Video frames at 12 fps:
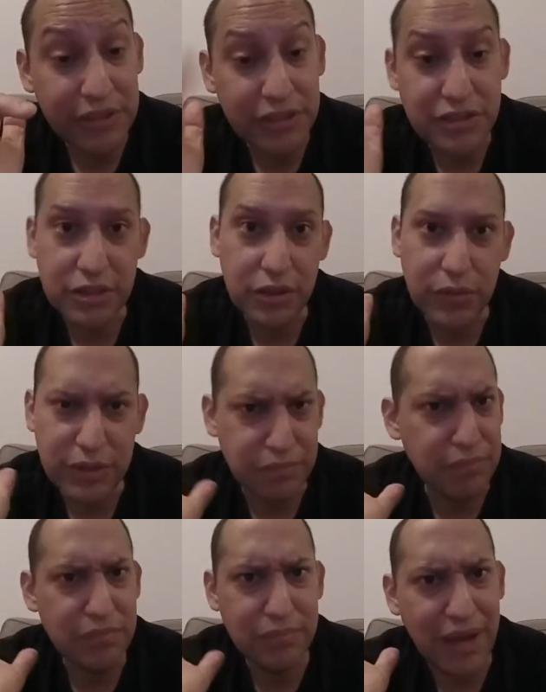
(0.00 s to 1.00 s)
Today I'm
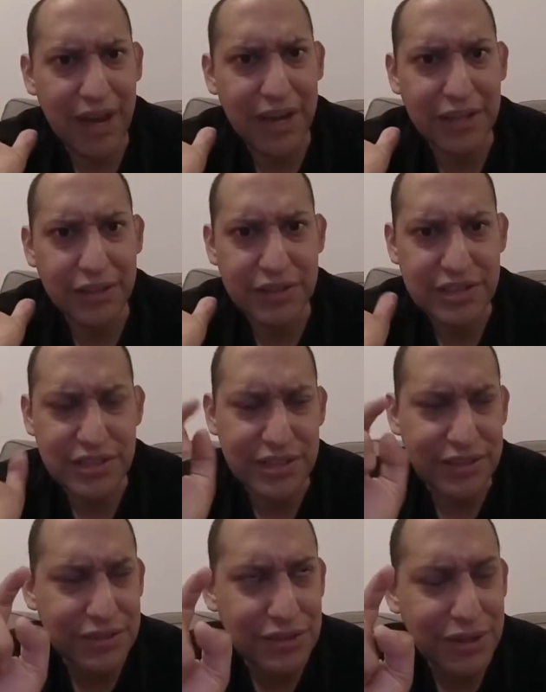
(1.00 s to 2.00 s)
filming this on a
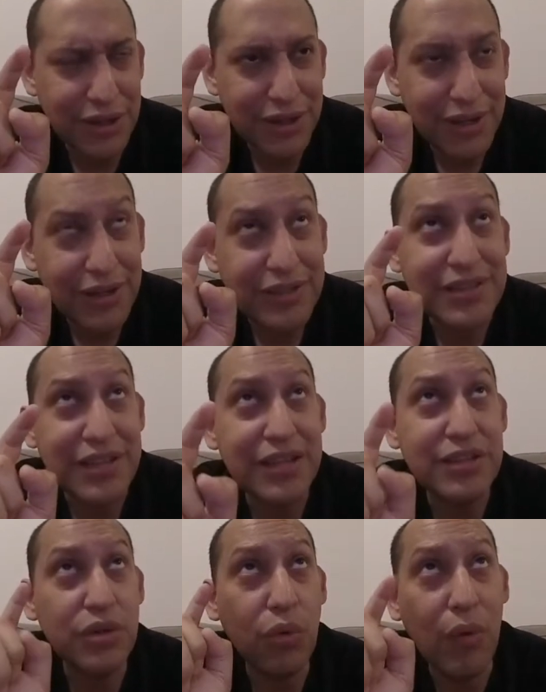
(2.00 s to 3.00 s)
behind the
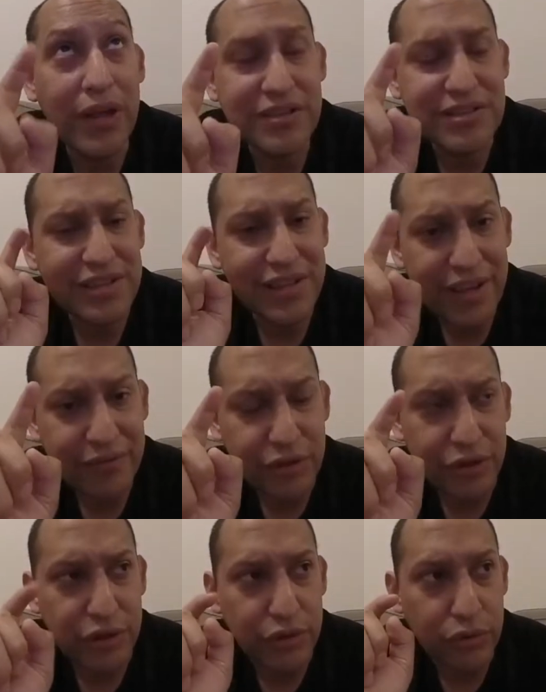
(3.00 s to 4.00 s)
scenes. Today
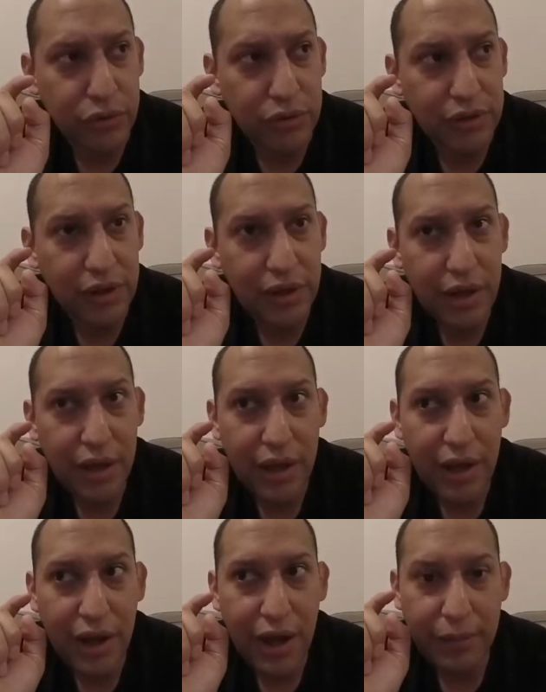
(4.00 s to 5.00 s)
is a Wednesday
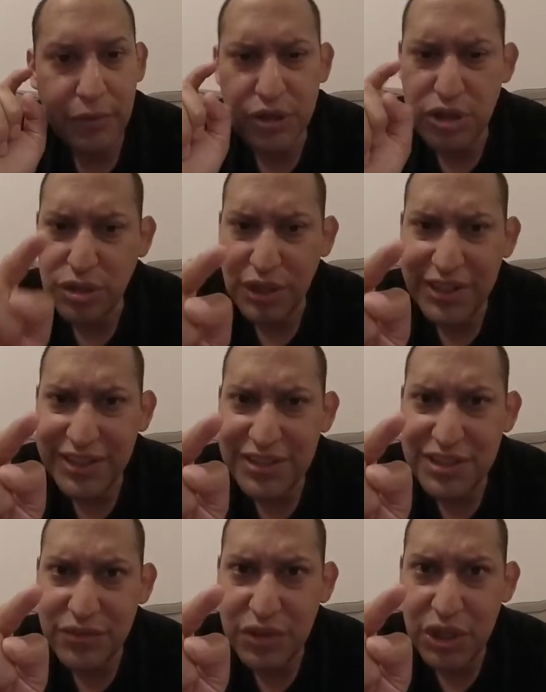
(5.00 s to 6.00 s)
afternoon.
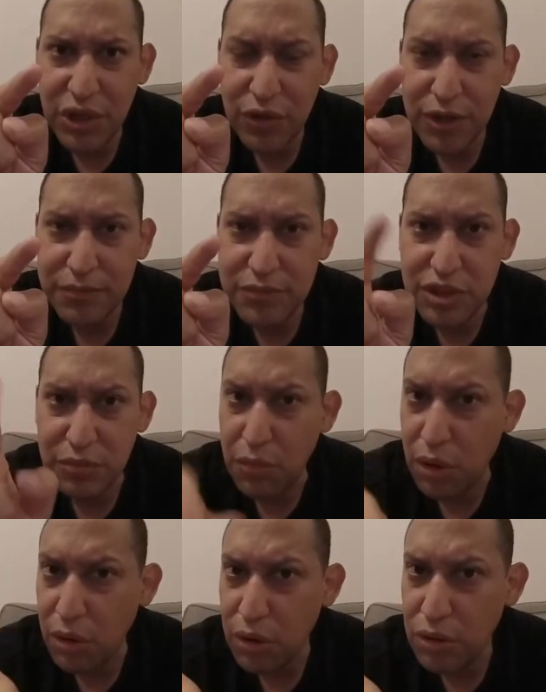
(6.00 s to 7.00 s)
I'm going to try to get
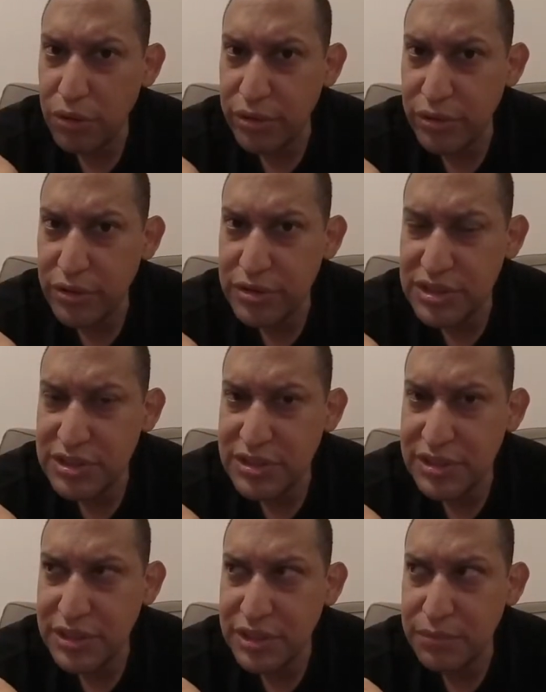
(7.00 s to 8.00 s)
this video up
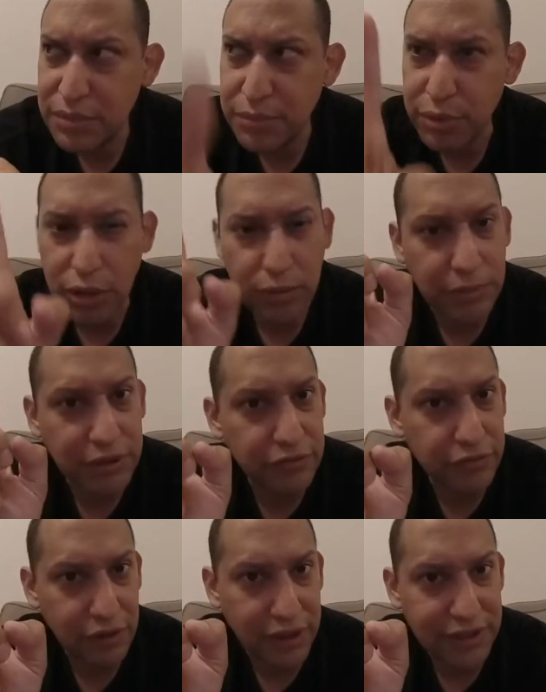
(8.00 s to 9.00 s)
tomorrow,
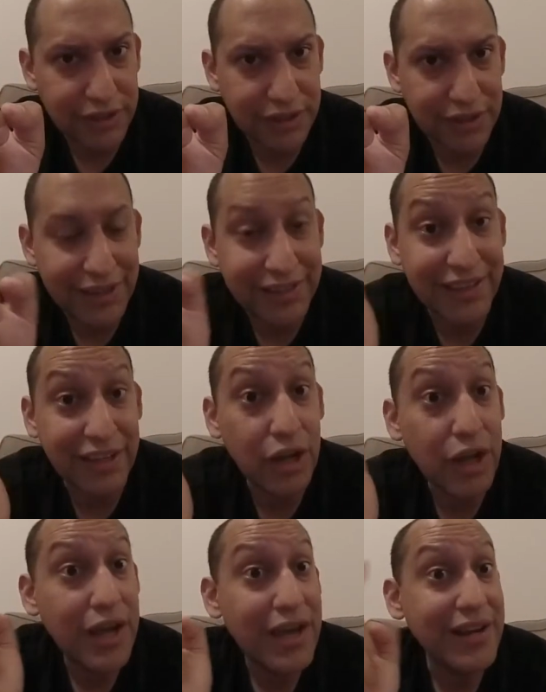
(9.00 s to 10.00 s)
Thursday, but probably
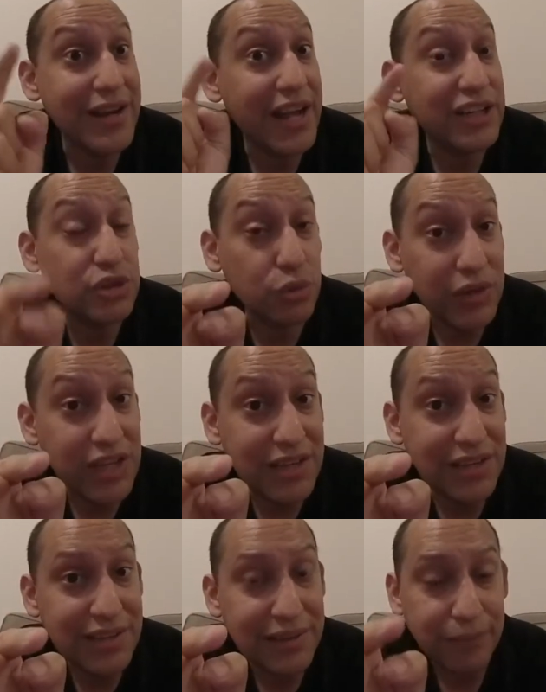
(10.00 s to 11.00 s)
Friday. And then
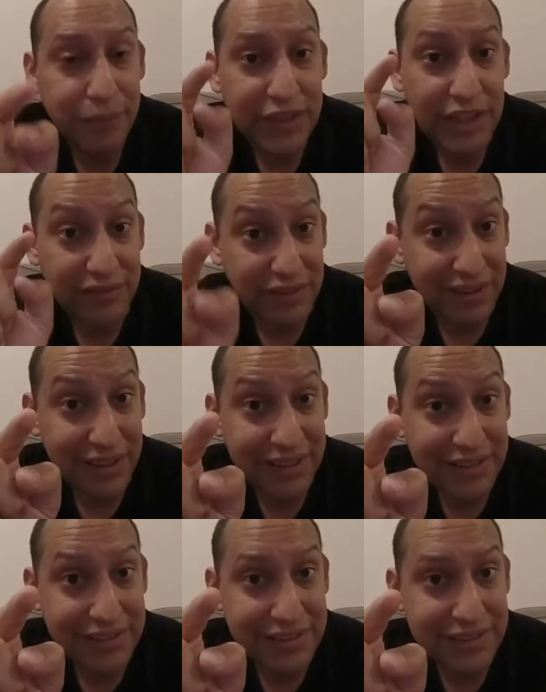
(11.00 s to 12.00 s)
next
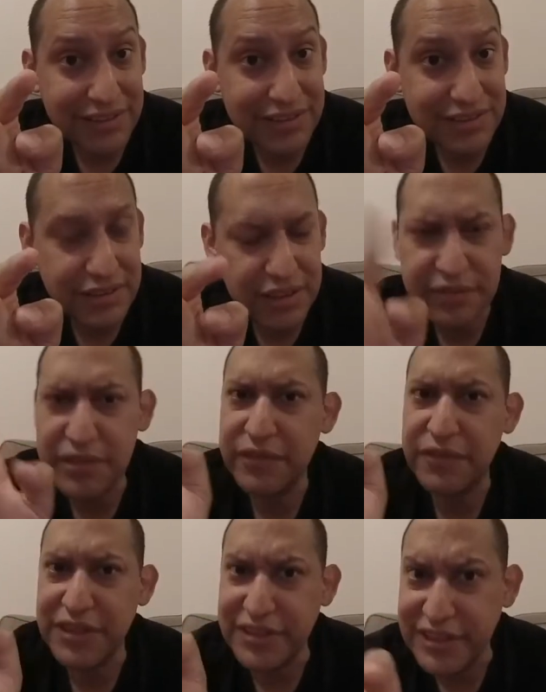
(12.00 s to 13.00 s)
week, if you
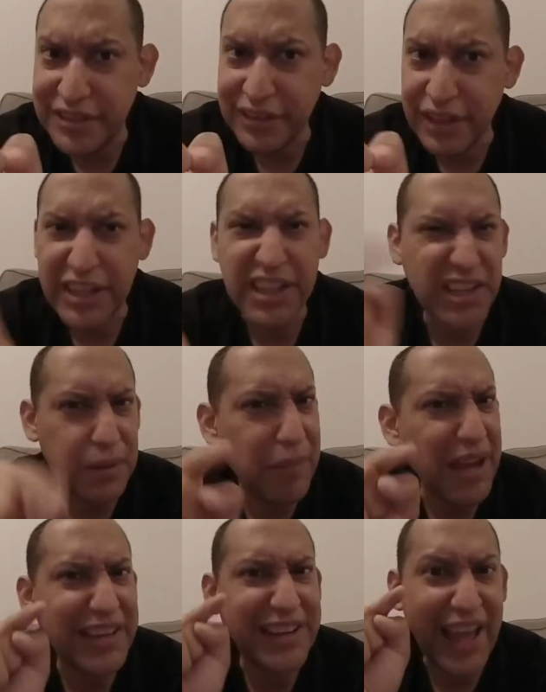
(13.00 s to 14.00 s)
like this, even if
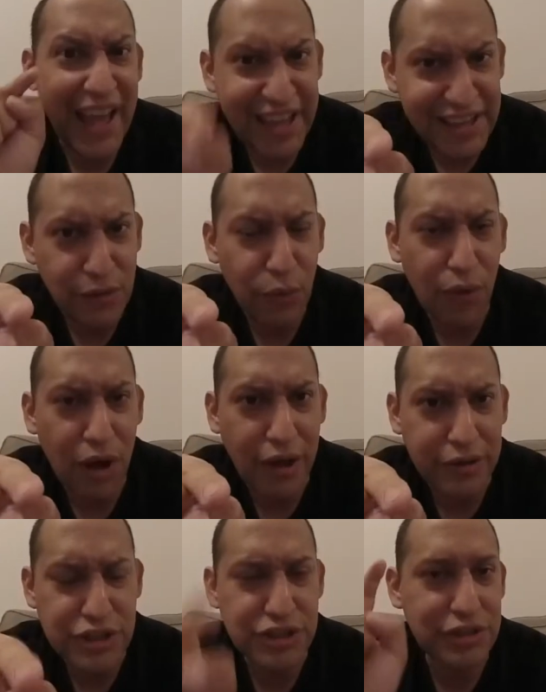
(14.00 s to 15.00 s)
you didn't like it, come
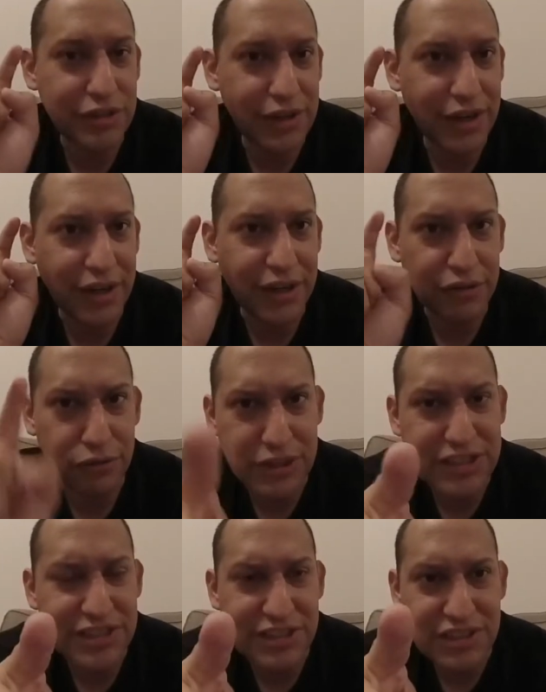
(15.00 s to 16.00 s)
back and hate
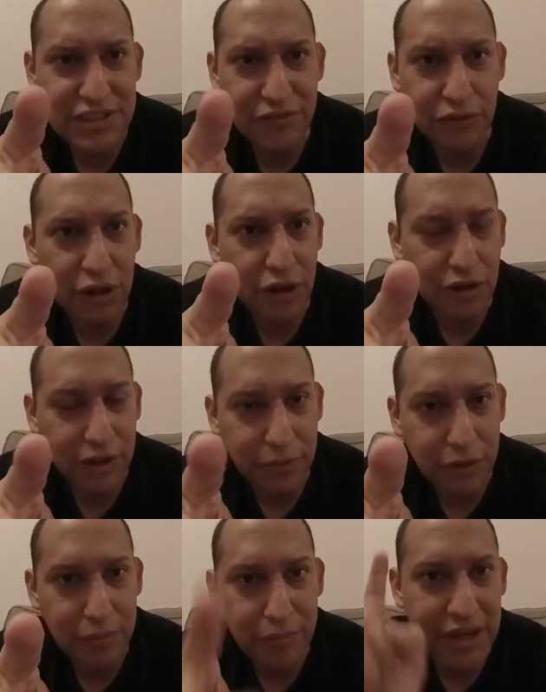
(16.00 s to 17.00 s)
watch a
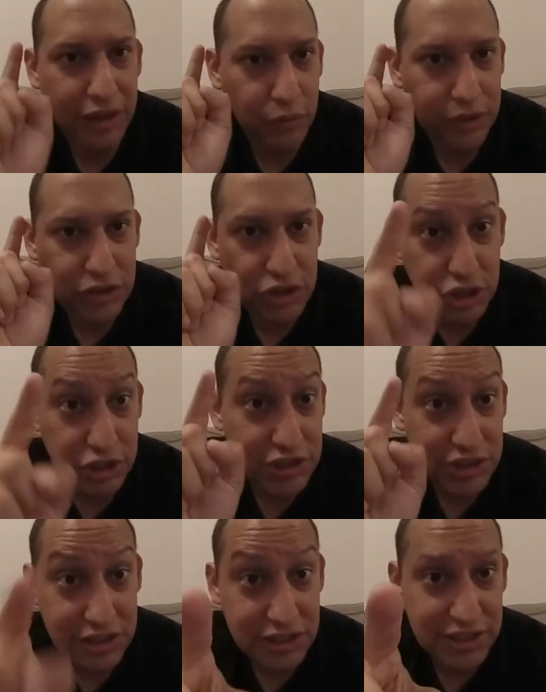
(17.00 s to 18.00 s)
360 vlog I'm
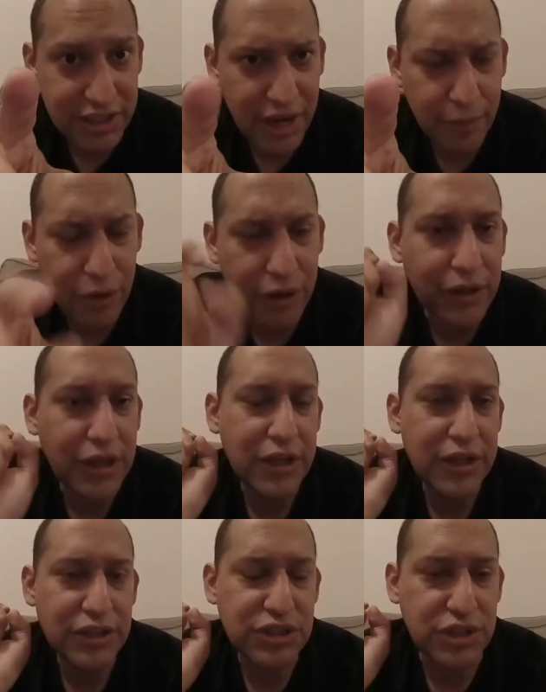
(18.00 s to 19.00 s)
going to make with
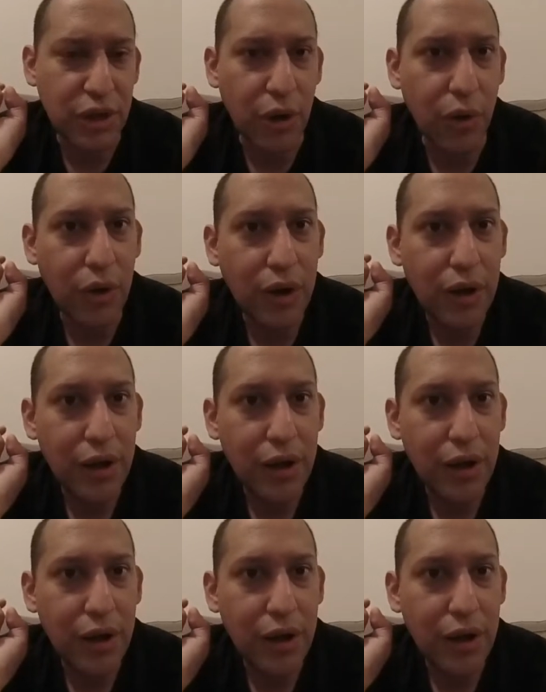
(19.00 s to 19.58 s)
just this camera.